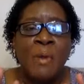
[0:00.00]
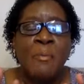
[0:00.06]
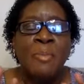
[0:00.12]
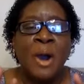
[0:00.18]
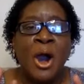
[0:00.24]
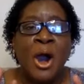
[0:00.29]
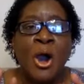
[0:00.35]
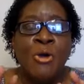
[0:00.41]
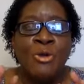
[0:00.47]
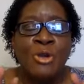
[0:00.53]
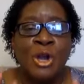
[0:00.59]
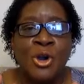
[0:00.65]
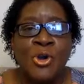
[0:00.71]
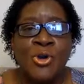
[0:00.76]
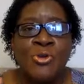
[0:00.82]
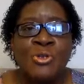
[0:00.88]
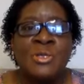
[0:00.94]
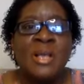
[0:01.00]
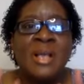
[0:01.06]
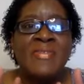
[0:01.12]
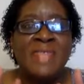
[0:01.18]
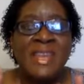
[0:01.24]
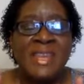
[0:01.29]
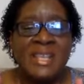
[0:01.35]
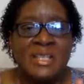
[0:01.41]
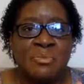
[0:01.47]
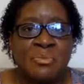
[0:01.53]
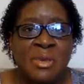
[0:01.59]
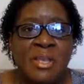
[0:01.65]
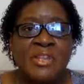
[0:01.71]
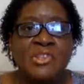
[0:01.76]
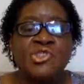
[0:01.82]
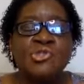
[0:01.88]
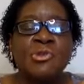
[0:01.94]
Paul knows that his
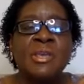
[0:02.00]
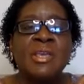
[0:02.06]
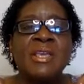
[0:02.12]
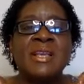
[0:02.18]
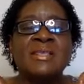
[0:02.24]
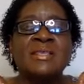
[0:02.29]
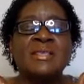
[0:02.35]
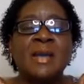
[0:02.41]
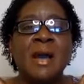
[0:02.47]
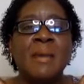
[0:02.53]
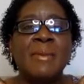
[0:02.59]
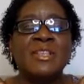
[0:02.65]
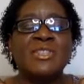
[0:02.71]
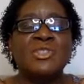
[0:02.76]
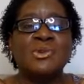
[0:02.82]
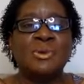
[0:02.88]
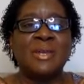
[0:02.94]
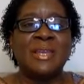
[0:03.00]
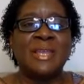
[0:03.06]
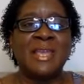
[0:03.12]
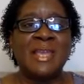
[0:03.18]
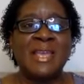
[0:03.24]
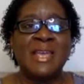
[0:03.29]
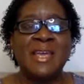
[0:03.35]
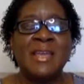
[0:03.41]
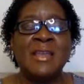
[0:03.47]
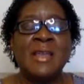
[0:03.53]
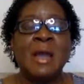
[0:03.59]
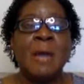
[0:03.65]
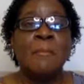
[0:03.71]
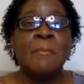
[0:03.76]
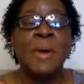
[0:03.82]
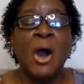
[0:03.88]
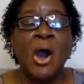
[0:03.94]
ministry is coming to an end.
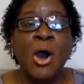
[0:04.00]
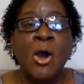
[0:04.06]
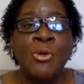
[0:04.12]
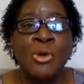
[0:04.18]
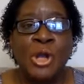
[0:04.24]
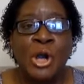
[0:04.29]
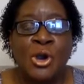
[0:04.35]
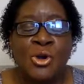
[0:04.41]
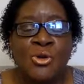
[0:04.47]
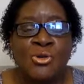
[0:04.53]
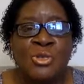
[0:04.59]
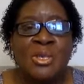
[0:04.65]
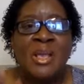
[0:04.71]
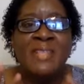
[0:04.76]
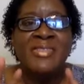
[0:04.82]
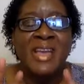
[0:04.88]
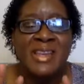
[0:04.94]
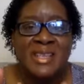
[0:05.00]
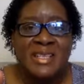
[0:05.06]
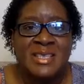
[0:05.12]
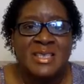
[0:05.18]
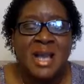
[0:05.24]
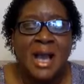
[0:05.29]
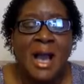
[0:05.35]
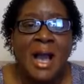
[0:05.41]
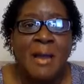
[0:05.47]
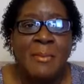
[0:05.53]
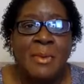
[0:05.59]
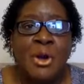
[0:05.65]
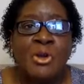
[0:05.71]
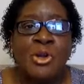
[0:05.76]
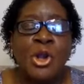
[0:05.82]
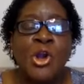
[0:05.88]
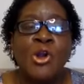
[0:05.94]
Paul knows that his time
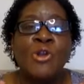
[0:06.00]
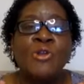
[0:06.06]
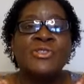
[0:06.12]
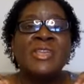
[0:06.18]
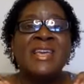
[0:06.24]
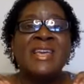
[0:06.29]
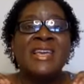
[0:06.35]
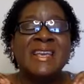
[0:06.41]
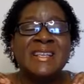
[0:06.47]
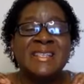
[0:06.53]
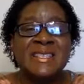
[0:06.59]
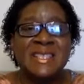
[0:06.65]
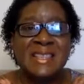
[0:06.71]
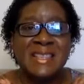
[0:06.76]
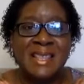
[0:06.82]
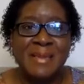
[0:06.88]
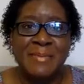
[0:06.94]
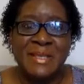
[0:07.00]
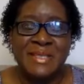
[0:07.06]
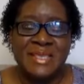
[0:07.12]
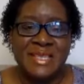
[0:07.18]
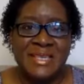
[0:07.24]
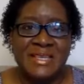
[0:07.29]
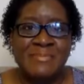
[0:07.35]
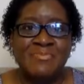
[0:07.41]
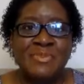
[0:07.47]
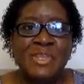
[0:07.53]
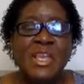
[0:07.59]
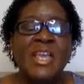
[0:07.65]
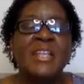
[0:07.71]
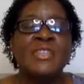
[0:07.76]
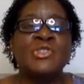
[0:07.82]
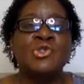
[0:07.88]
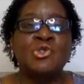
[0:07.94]
on earth is limited.
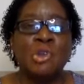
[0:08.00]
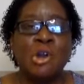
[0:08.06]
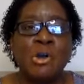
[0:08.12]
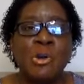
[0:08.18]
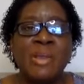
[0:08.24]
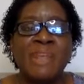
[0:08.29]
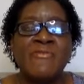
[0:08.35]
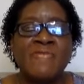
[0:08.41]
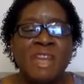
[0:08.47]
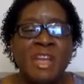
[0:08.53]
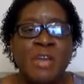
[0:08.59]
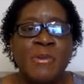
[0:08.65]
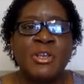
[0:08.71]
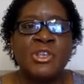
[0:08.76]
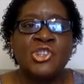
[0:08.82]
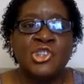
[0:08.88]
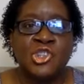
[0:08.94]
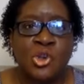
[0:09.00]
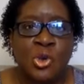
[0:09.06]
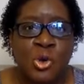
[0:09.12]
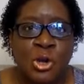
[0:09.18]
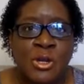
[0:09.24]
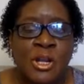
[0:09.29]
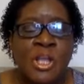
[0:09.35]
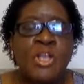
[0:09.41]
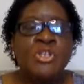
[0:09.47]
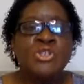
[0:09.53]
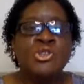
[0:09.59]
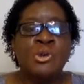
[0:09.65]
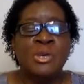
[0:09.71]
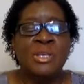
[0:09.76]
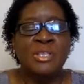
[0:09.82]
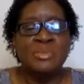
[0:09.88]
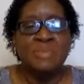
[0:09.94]
It's growing very short. So
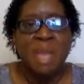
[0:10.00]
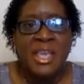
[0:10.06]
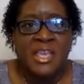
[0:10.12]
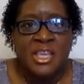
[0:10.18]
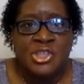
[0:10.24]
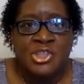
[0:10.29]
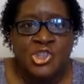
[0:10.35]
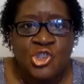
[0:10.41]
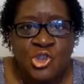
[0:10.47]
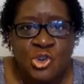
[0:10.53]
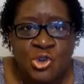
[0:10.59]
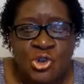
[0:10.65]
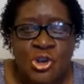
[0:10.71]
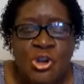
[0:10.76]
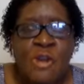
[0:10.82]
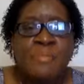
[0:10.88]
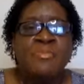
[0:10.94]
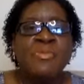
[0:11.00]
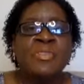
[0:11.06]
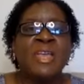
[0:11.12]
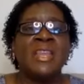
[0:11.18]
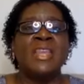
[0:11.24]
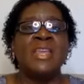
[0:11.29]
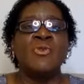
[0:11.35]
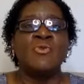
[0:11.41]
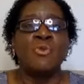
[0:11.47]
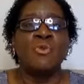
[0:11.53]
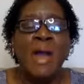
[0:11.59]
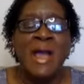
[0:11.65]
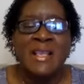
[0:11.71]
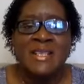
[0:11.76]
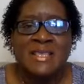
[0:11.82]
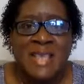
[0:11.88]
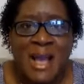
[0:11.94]
he's making sure that he
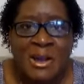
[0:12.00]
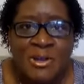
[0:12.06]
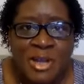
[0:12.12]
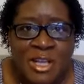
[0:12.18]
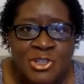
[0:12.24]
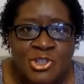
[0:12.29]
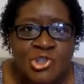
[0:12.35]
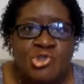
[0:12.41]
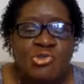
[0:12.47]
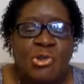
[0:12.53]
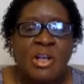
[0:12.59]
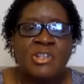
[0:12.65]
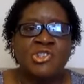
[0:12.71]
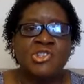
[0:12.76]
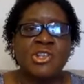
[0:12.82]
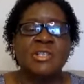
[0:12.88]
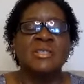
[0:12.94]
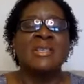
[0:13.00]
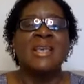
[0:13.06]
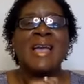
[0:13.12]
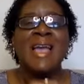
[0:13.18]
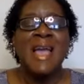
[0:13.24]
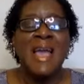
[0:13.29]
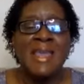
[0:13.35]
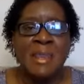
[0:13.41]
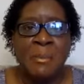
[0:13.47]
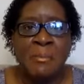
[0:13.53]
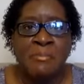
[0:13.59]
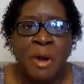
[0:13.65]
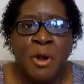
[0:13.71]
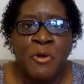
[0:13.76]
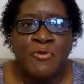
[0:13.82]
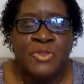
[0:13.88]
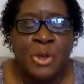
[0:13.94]
writes out instructions. And in
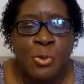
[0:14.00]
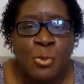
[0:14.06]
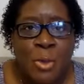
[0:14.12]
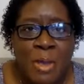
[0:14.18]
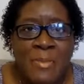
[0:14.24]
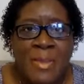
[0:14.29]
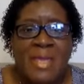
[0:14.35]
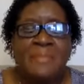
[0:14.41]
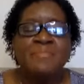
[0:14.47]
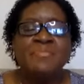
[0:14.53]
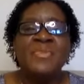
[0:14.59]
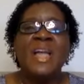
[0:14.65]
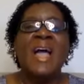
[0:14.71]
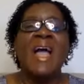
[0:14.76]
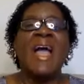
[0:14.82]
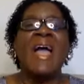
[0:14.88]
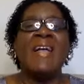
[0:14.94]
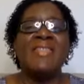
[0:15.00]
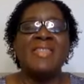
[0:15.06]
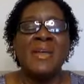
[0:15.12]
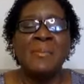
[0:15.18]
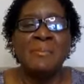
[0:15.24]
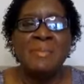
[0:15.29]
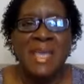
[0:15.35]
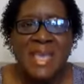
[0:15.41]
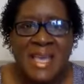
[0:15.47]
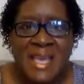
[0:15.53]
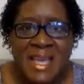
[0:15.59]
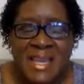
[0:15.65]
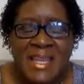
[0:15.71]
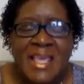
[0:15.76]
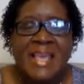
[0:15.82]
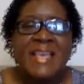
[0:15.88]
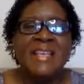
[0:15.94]
both the women and the men,
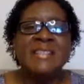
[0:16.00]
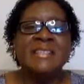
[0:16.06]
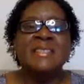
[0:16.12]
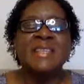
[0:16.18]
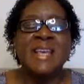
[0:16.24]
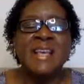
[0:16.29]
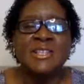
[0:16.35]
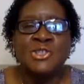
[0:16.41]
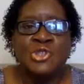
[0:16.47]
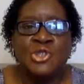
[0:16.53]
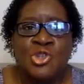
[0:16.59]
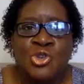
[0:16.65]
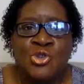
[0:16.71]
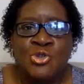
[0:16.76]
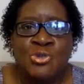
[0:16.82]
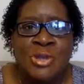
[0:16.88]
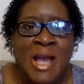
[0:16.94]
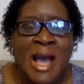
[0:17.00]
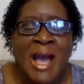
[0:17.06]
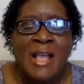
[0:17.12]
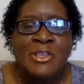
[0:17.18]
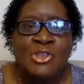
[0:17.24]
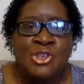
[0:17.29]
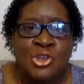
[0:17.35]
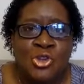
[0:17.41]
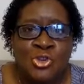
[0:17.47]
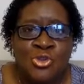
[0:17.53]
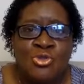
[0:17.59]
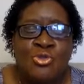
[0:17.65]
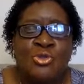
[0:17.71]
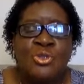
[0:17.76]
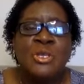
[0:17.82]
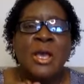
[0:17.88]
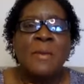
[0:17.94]
he says, do not
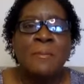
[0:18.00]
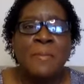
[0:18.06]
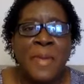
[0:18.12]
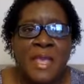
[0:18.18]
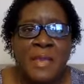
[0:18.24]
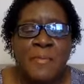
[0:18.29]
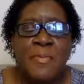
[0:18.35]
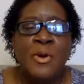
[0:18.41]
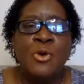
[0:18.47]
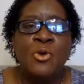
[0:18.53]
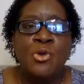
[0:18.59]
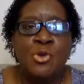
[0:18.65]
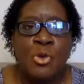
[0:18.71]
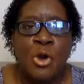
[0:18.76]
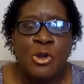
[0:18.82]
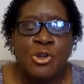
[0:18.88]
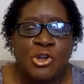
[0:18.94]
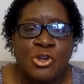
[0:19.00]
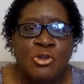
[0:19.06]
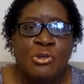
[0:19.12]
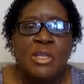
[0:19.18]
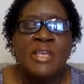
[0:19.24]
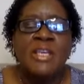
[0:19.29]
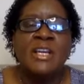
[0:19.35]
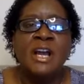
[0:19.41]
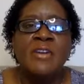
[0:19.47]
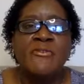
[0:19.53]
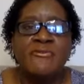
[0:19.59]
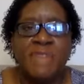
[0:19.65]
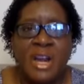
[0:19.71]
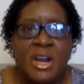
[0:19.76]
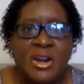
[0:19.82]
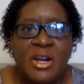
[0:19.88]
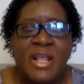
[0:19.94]
use people who are newly
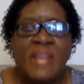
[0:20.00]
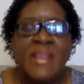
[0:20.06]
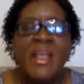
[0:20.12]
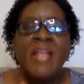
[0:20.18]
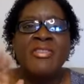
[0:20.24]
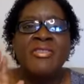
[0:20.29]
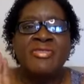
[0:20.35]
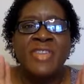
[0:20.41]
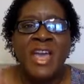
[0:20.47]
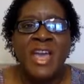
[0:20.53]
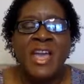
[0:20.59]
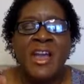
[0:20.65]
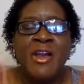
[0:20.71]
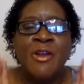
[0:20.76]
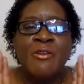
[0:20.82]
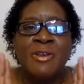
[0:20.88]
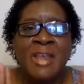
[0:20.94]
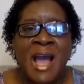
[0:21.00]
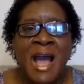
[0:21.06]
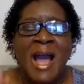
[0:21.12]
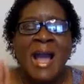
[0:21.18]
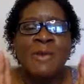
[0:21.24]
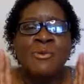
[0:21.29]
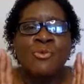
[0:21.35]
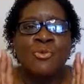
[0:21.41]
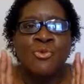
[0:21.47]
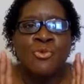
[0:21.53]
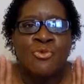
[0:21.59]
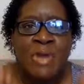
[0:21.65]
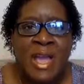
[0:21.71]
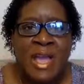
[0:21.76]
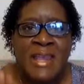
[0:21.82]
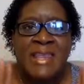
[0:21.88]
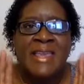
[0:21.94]
converted. They're not
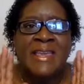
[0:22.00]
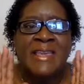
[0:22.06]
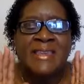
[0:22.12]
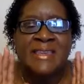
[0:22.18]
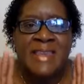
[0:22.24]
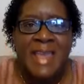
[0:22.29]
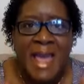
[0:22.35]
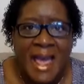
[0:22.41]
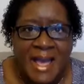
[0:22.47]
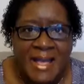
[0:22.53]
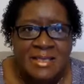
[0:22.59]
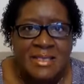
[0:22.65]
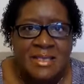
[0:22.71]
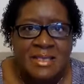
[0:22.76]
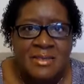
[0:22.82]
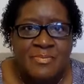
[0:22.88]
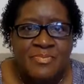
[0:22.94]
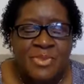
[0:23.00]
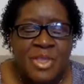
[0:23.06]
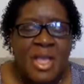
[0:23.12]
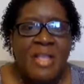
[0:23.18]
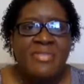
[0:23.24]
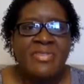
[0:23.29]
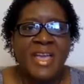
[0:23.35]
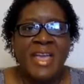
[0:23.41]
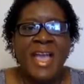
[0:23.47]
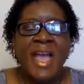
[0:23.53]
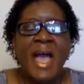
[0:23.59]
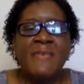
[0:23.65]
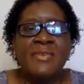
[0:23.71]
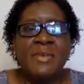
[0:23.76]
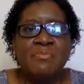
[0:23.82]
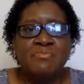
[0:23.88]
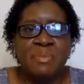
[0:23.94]
ready yet. They
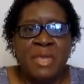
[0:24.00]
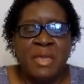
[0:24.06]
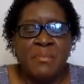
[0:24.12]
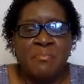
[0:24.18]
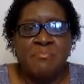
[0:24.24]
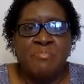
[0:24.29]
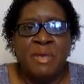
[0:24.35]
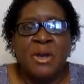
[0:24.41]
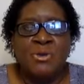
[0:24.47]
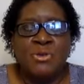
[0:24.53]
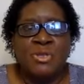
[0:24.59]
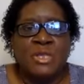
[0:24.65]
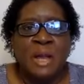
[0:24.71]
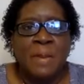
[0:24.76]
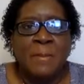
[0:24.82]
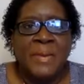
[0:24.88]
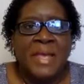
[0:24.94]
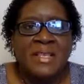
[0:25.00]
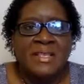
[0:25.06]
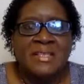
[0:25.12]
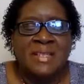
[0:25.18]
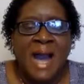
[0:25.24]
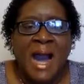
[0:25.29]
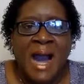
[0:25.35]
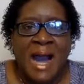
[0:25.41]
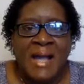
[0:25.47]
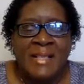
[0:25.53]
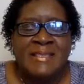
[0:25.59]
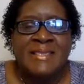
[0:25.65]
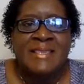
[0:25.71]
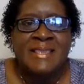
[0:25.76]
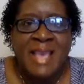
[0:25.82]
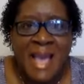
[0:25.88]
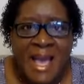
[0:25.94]
haven't been built up in God
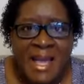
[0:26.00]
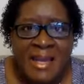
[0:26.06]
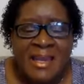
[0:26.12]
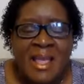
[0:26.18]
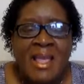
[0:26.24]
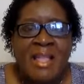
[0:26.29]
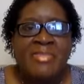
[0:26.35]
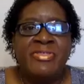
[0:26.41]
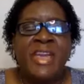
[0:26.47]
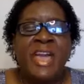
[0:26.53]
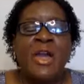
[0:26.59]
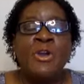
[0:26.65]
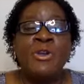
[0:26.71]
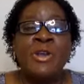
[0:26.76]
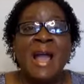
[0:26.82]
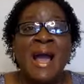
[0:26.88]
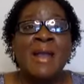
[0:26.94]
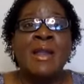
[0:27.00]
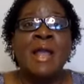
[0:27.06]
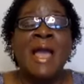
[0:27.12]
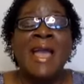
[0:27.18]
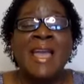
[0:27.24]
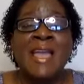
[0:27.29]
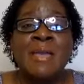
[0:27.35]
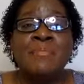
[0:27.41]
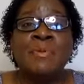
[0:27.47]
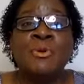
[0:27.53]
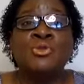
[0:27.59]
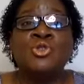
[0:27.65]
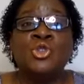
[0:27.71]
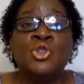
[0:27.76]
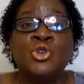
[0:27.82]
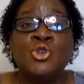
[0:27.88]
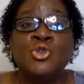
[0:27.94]
yet. They're not able
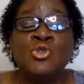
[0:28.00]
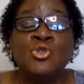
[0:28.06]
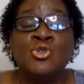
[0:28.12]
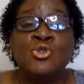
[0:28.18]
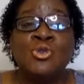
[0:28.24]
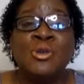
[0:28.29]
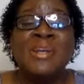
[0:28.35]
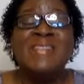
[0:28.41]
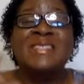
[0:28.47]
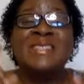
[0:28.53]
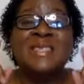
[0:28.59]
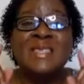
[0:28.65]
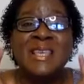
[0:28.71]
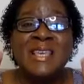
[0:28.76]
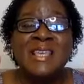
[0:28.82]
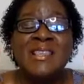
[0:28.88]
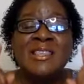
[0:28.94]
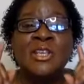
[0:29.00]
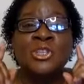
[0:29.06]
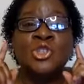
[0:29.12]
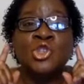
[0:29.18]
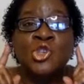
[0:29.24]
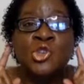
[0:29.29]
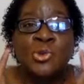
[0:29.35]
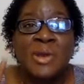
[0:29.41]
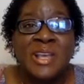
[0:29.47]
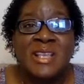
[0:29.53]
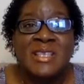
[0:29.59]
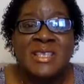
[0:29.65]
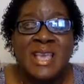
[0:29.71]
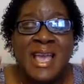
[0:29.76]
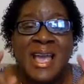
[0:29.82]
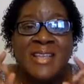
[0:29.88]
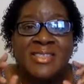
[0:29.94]
to see the
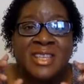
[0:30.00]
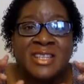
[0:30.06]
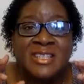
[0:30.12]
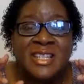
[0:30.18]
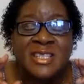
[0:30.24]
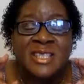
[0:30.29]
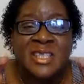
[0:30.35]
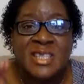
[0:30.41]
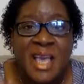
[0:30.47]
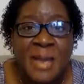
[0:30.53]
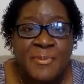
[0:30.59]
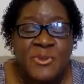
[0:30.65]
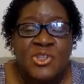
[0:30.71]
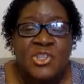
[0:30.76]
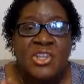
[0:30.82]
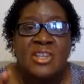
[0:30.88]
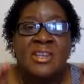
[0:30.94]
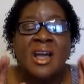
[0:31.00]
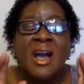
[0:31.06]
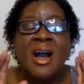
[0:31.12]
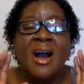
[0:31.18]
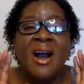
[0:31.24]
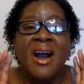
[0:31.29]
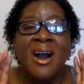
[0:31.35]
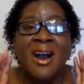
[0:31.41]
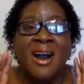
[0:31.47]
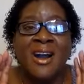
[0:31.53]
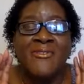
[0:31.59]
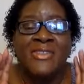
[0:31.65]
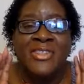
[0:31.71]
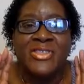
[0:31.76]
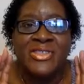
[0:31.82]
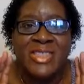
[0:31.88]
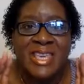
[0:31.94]
tricks and the deception
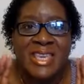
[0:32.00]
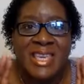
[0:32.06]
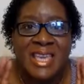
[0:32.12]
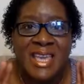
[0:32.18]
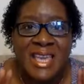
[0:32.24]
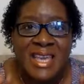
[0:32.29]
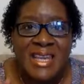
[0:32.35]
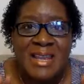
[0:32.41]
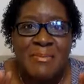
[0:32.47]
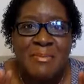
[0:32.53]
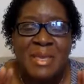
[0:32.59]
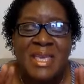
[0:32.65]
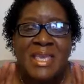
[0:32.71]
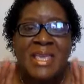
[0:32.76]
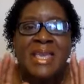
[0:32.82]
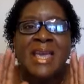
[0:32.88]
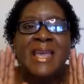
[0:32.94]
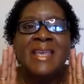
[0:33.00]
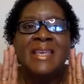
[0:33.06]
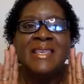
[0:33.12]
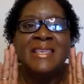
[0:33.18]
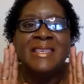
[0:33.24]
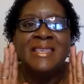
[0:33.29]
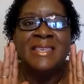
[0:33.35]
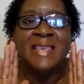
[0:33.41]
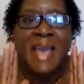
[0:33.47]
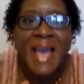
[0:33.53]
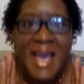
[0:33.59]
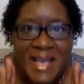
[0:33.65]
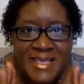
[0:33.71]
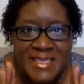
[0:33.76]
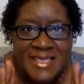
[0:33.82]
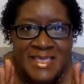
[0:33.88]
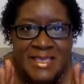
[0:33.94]
of the enemy
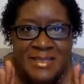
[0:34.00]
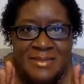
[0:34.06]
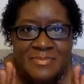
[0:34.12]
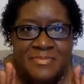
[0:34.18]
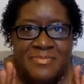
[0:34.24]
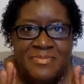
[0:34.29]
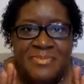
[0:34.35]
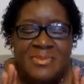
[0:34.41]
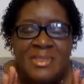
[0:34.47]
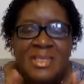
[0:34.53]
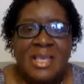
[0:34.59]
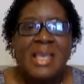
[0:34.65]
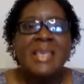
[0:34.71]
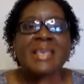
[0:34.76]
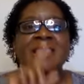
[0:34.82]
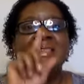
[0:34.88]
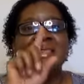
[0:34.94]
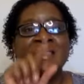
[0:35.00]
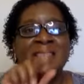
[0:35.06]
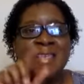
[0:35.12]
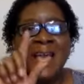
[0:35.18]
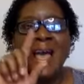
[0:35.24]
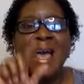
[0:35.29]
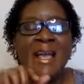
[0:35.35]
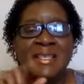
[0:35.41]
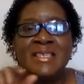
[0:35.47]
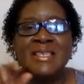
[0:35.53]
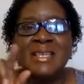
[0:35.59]
yet. Yet.